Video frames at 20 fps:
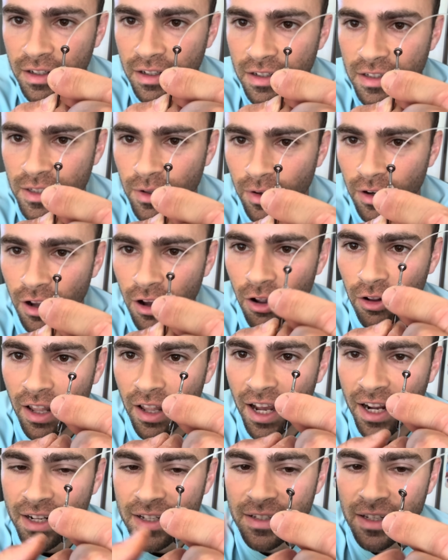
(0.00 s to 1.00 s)
so it all
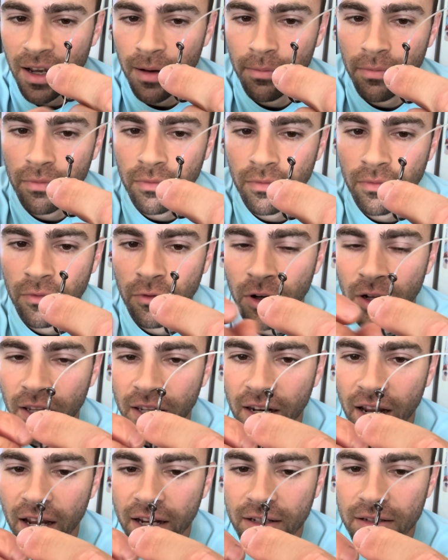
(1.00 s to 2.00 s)
lines up really
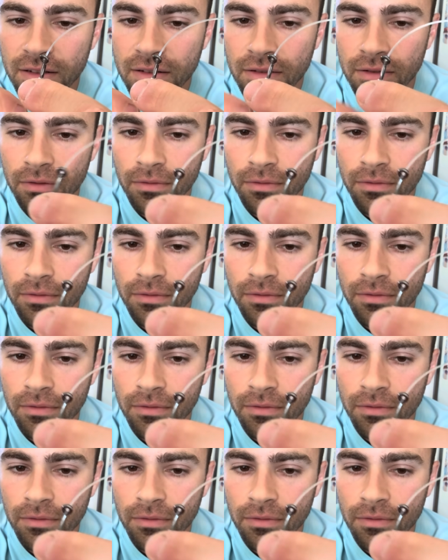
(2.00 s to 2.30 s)
nice.